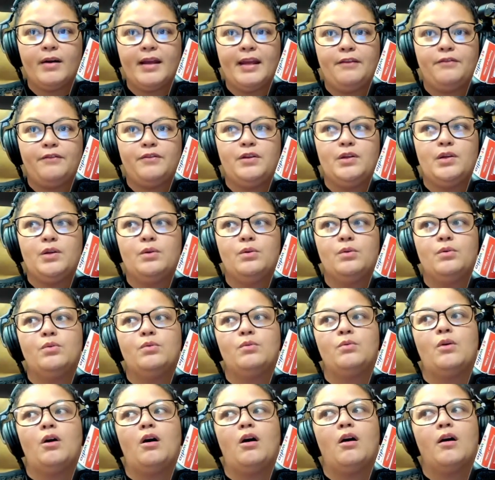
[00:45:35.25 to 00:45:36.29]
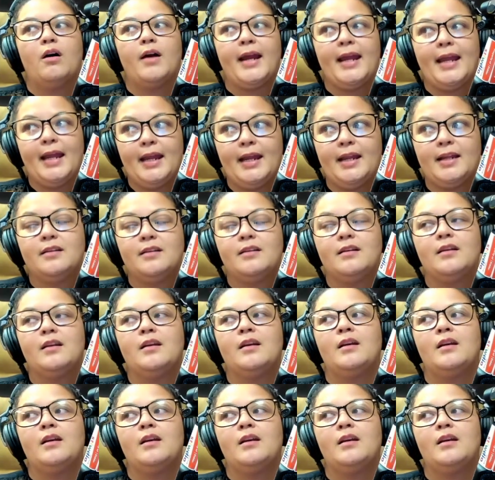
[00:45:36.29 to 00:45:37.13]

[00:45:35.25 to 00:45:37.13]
If you are in